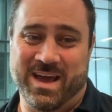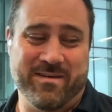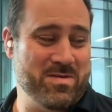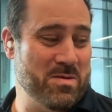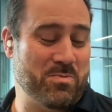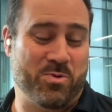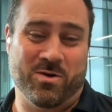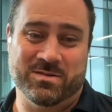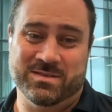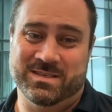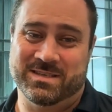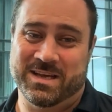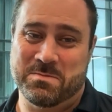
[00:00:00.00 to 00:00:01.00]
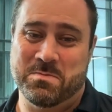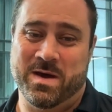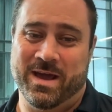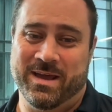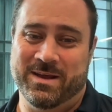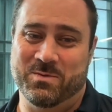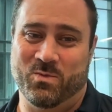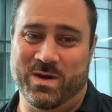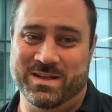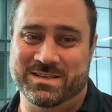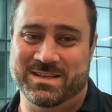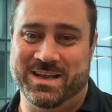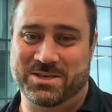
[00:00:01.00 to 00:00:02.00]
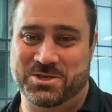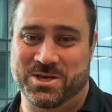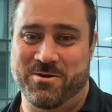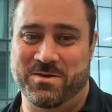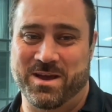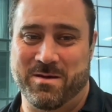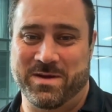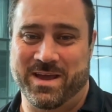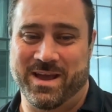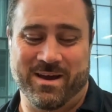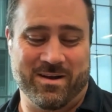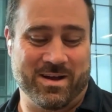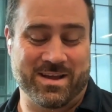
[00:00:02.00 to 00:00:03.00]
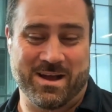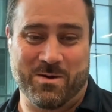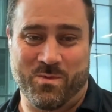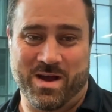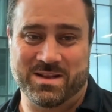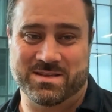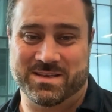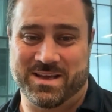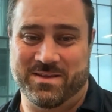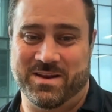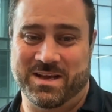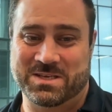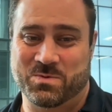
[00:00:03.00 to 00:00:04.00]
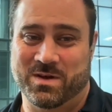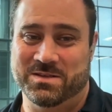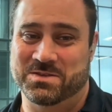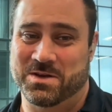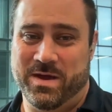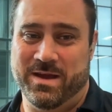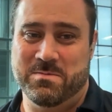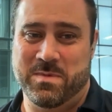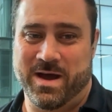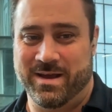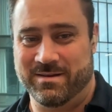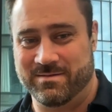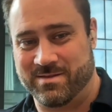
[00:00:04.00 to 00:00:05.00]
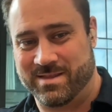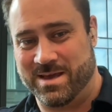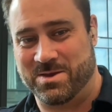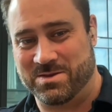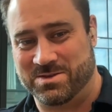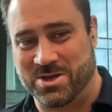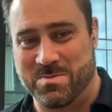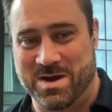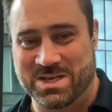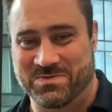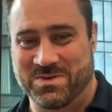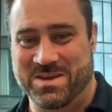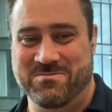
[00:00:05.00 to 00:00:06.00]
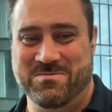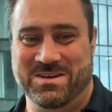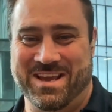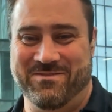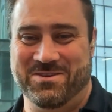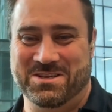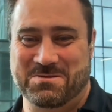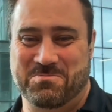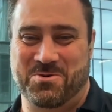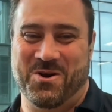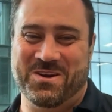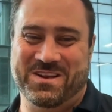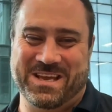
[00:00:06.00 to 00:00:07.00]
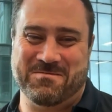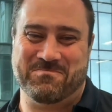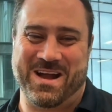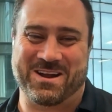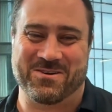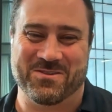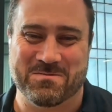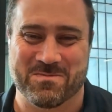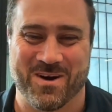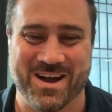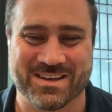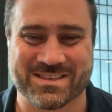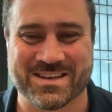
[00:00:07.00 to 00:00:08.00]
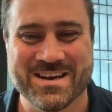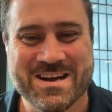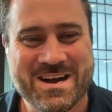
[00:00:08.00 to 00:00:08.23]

gave me a prod and said, "Mate, when's the next show coming out? I can't wait to see the next one." Ben, mate, thank you so much for giving us the prod to get back on the mics.